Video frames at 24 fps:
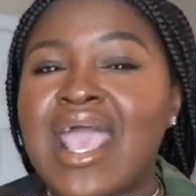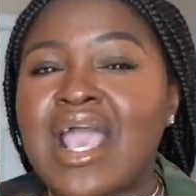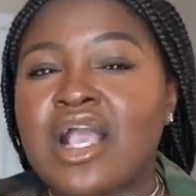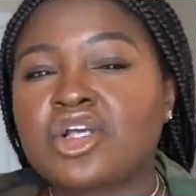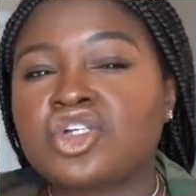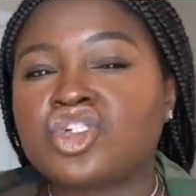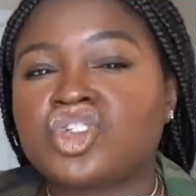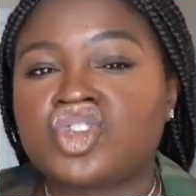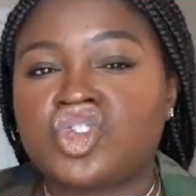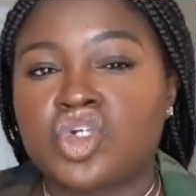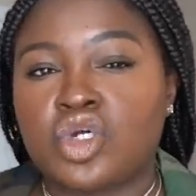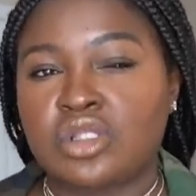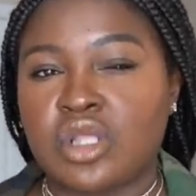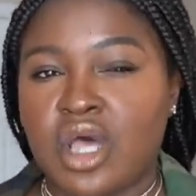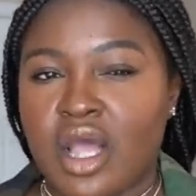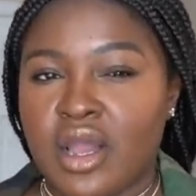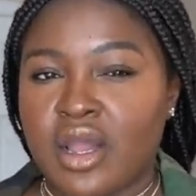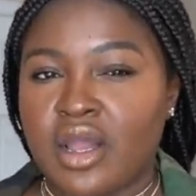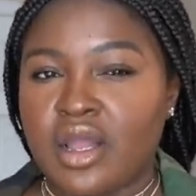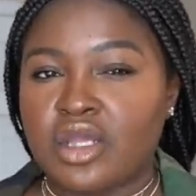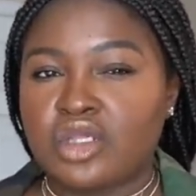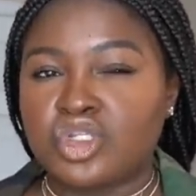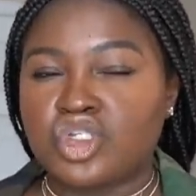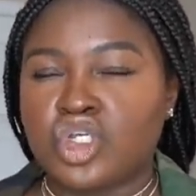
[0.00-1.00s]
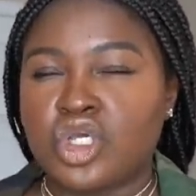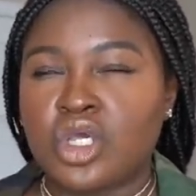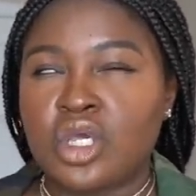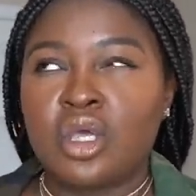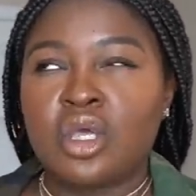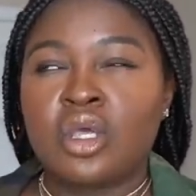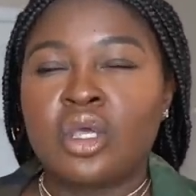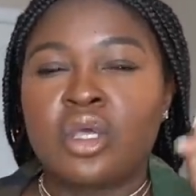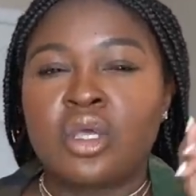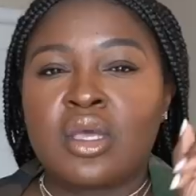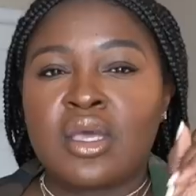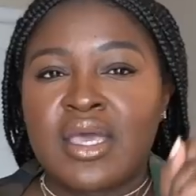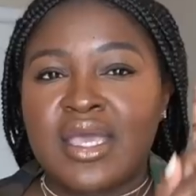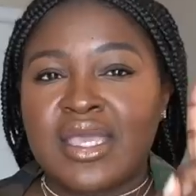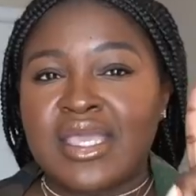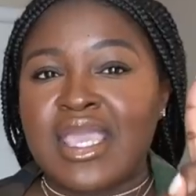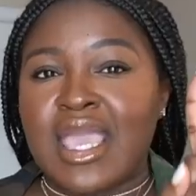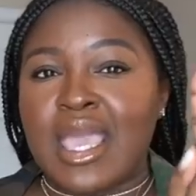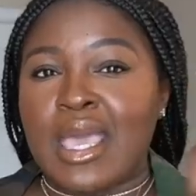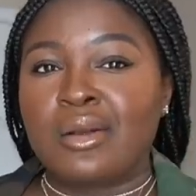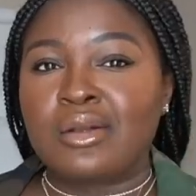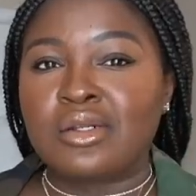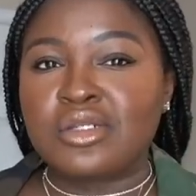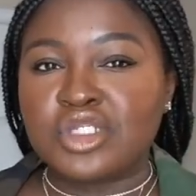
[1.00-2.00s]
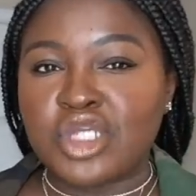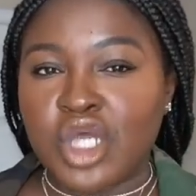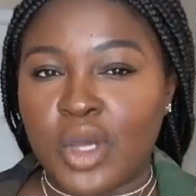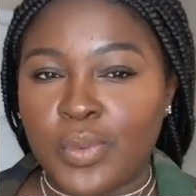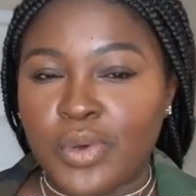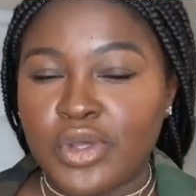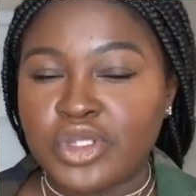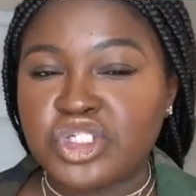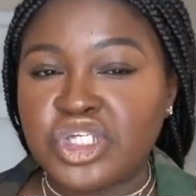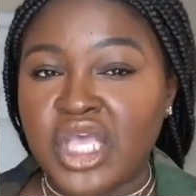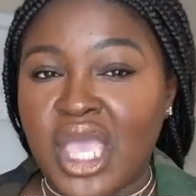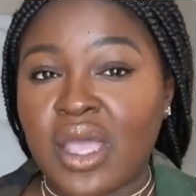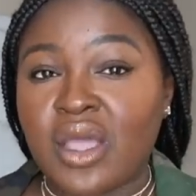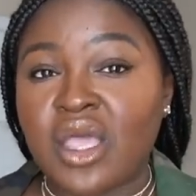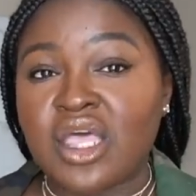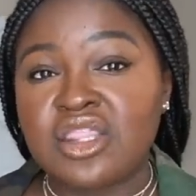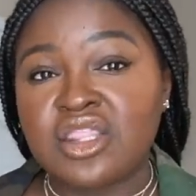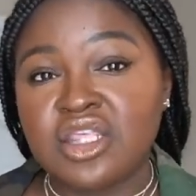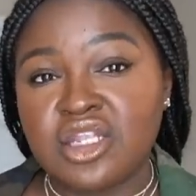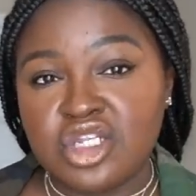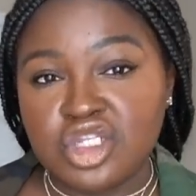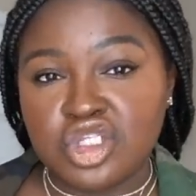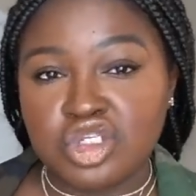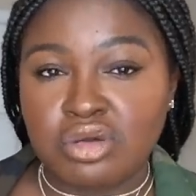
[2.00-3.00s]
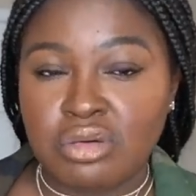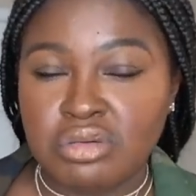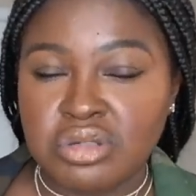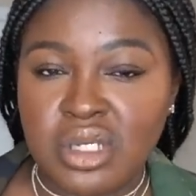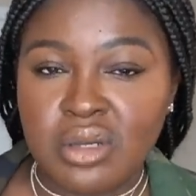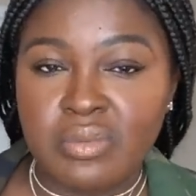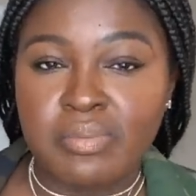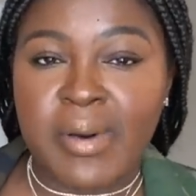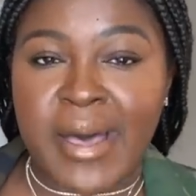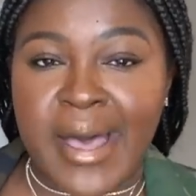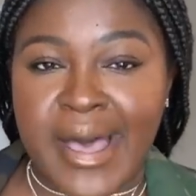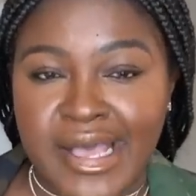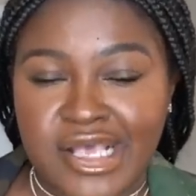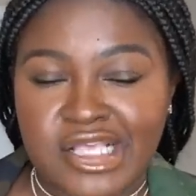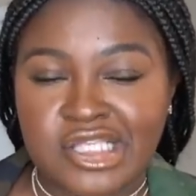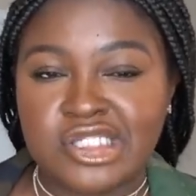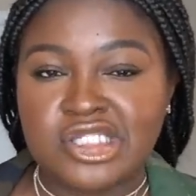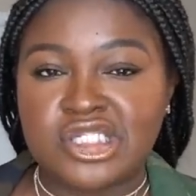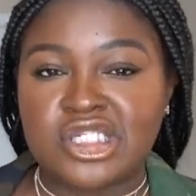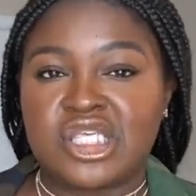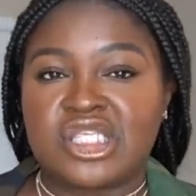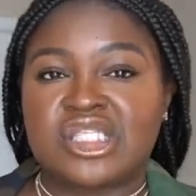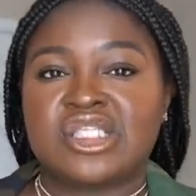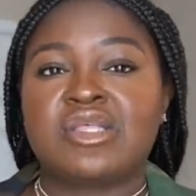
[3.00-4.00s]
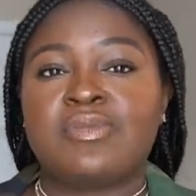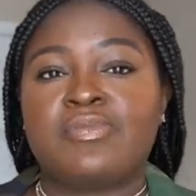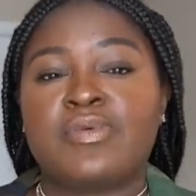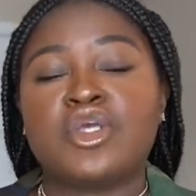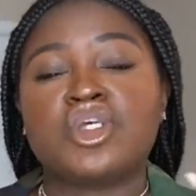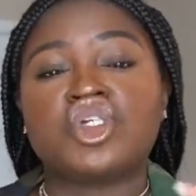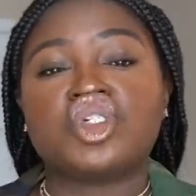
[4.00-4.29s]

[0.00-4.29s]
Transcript: extra large. Again, double check in the description box just to be